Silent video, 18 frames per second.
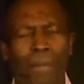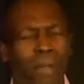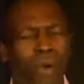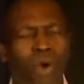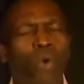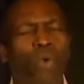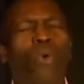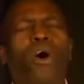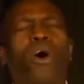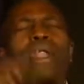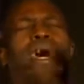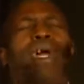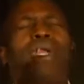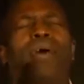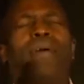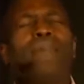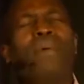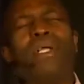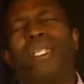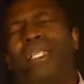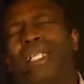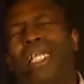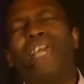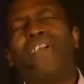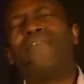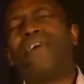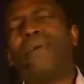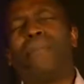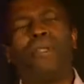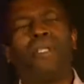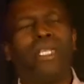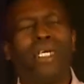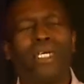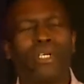I mean, what an unbelievable,